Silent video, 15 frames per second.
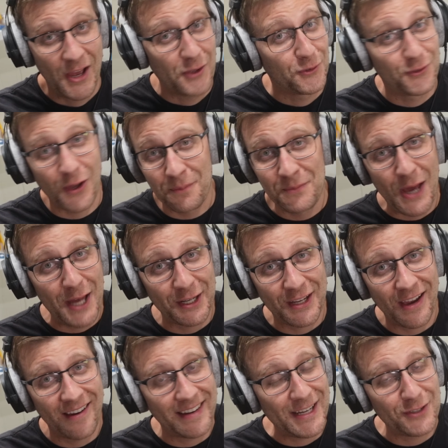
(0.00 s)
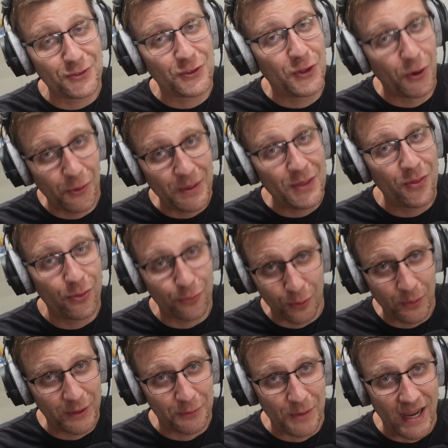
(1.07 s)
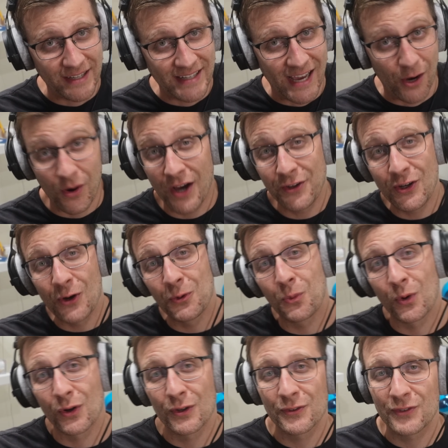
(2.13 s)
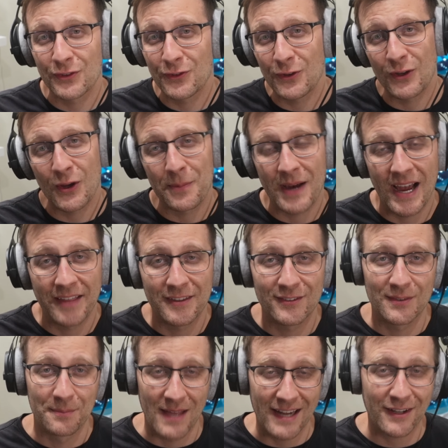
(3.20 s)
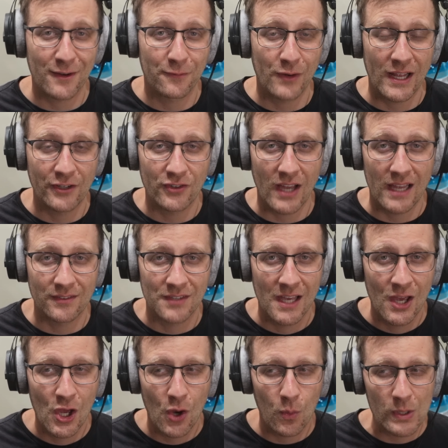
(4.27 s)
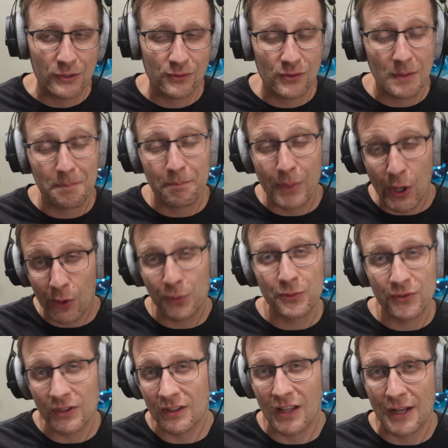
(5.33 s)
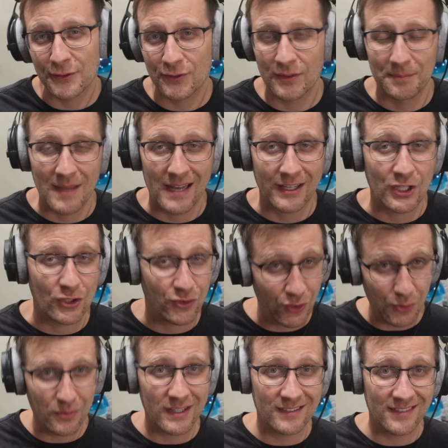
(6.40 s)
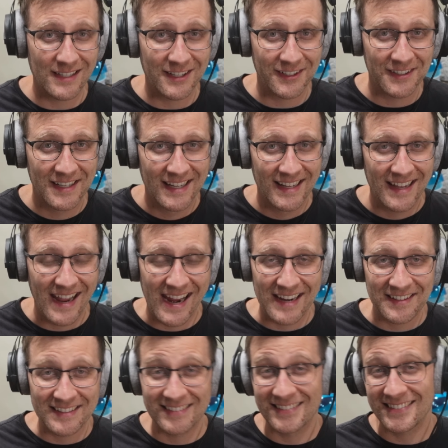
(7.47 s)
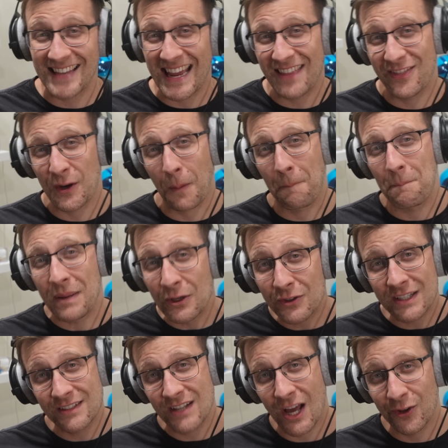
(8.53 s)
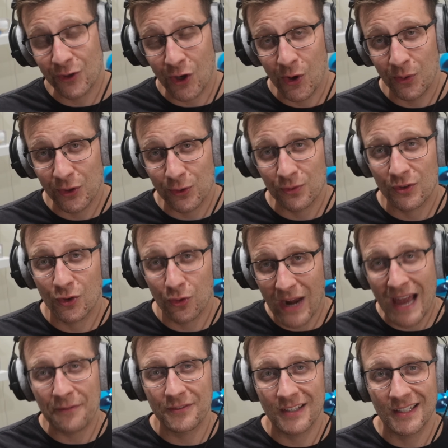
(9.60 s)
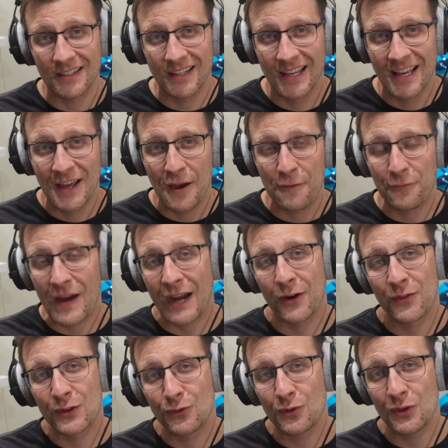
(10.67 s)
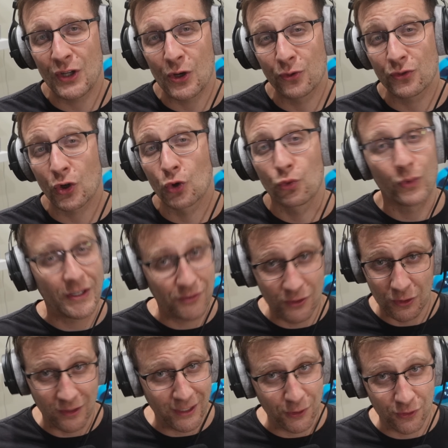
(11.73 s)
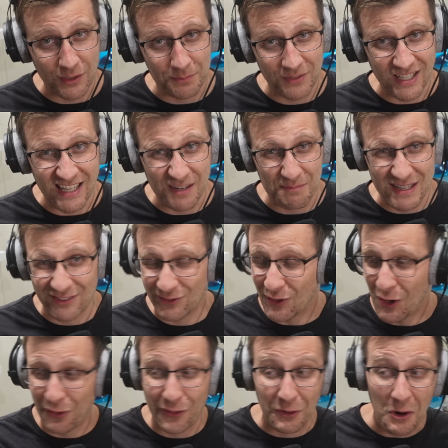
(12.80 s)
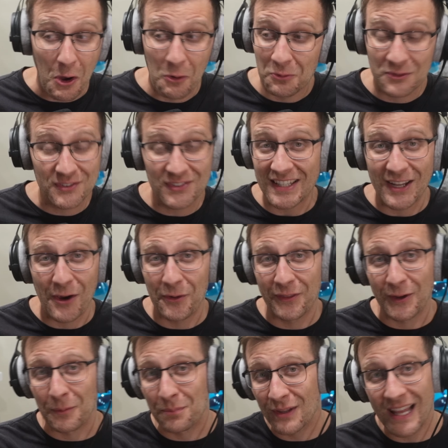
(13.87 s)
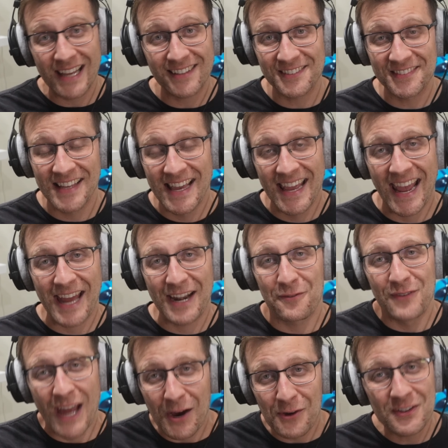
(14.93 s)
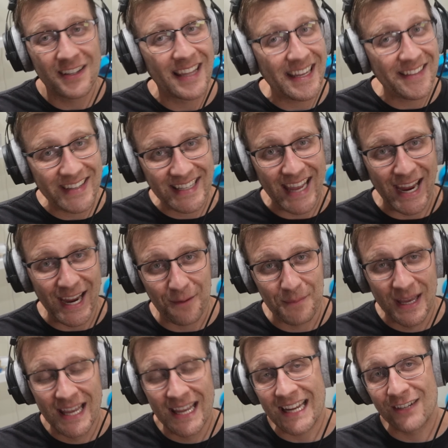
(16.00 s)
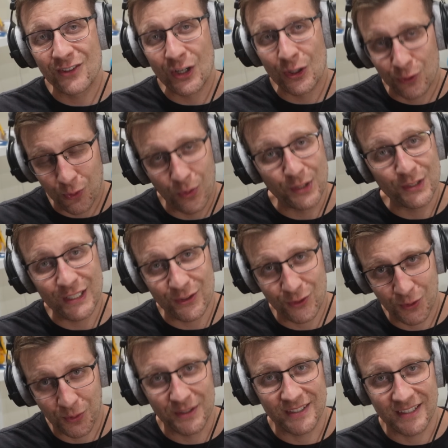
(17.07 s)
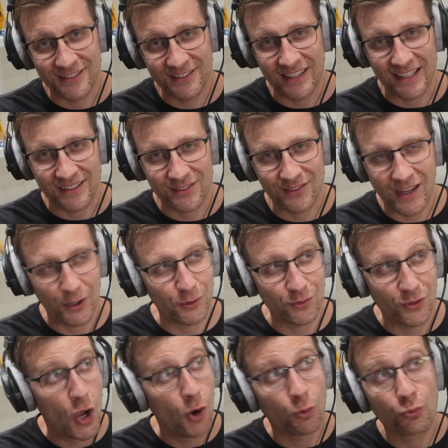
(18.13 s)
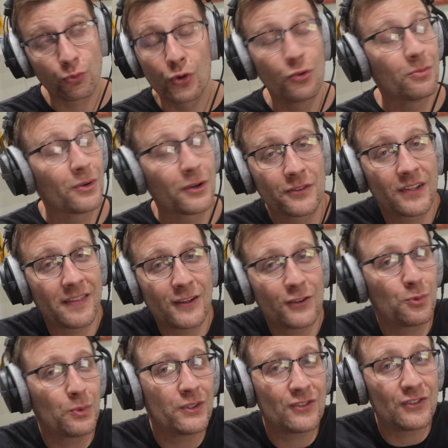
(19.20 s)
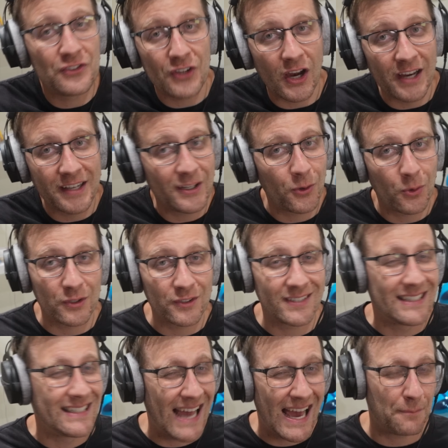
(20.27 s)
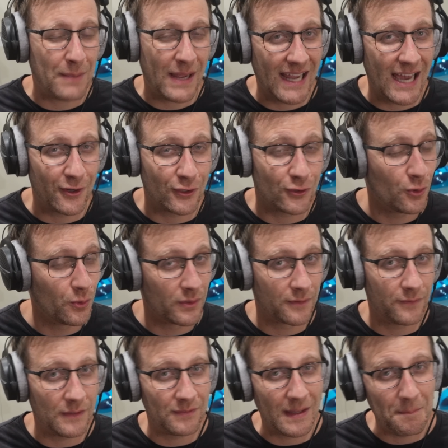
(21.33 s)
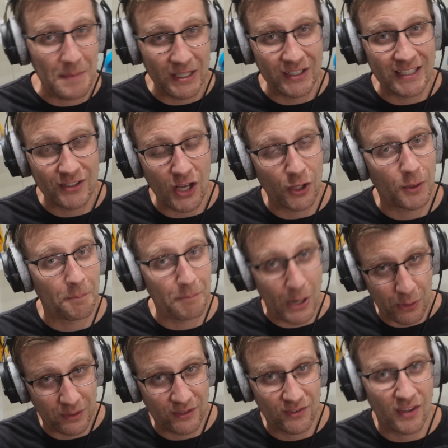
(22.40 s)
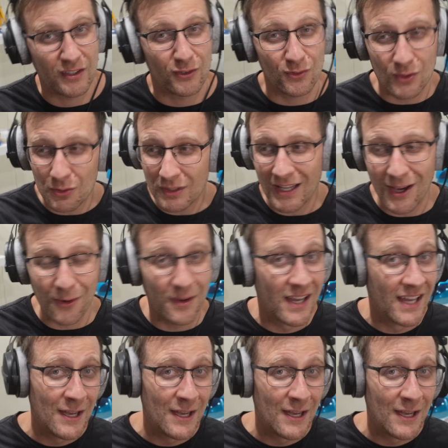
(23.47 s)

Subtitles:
Subnautica is going through it right now. Unknown Worlds, the studio behind the Subnautica franchise, was supposed to launch Subnautica 2 this year, and instead their billion-dollar owners Krafton fired the studio's original leadership team, installed their own CEO in their place, and have now delayed the game until 2026. There's rumors that this was done in order to not pay out a $250 million bonus to the studio.